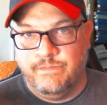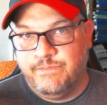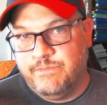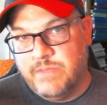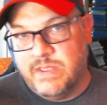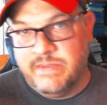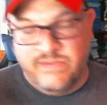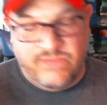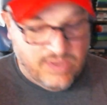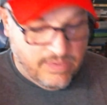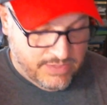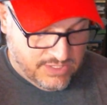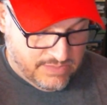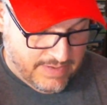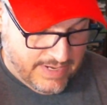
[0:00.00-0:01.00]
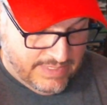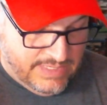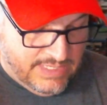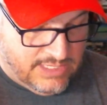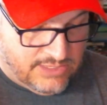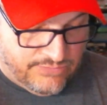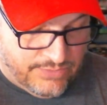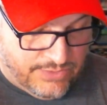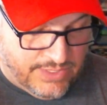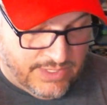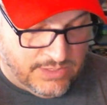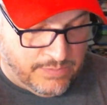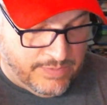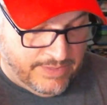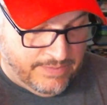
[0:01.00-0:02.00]
Maybe even give me some ideas for
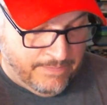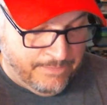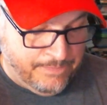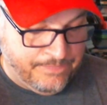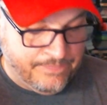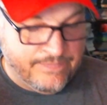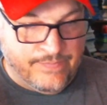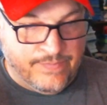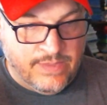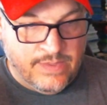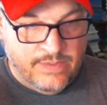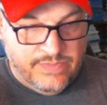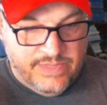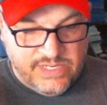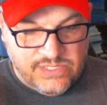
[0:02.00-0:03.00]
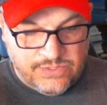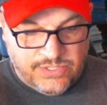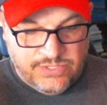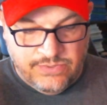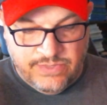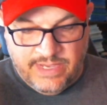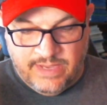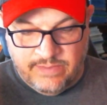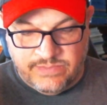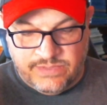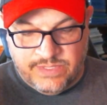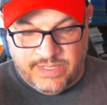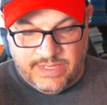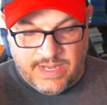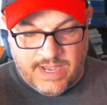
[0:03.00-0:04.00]
things. But these are two games
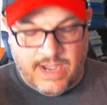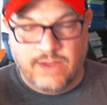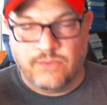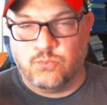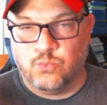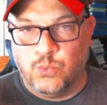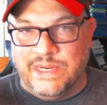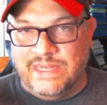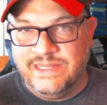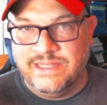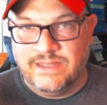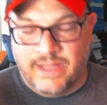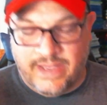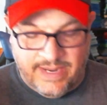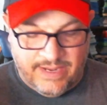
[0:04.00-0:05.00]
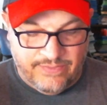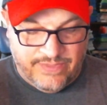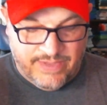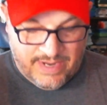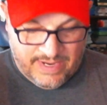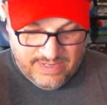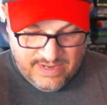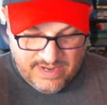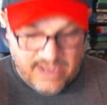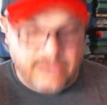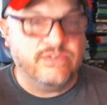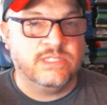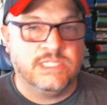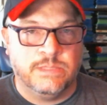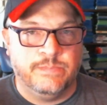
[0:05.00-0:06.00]
that I really like that I
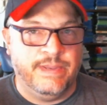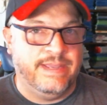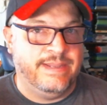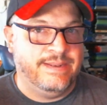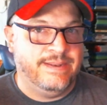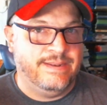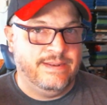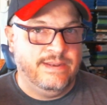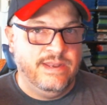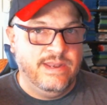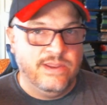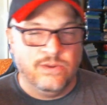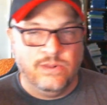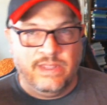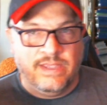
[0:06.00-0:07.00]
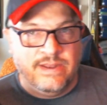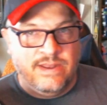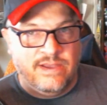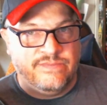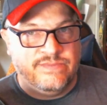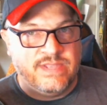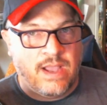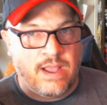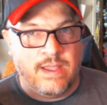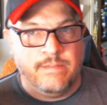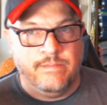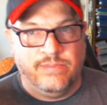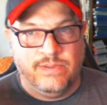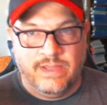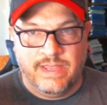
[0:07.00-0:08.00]
never spent nearly enough
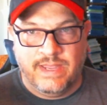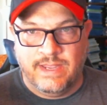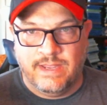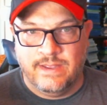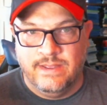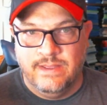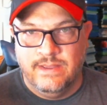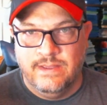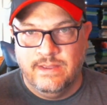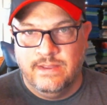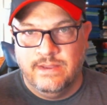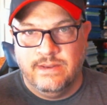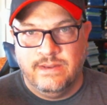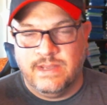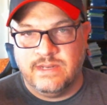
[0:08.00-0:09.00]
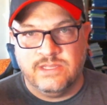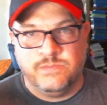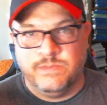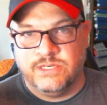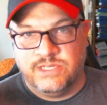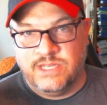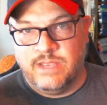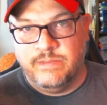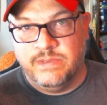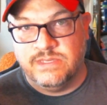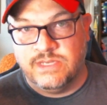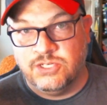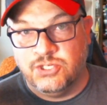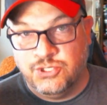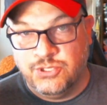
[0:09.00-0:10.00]
time playing. Not as much time
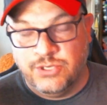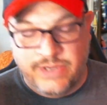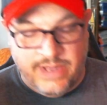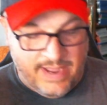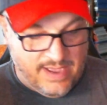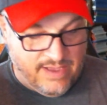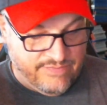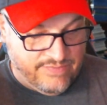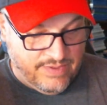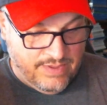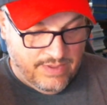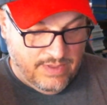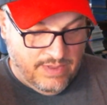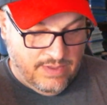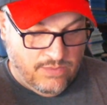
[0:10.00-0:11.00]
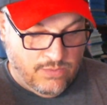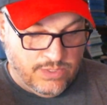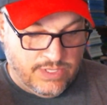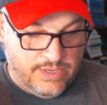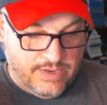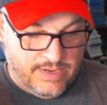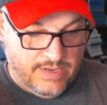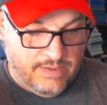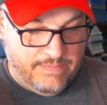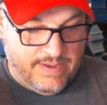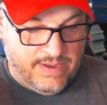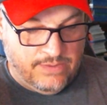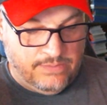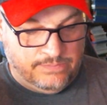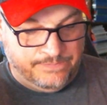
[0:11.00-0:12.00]
as I should have. We're talking
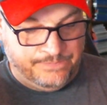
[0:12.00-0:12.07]
about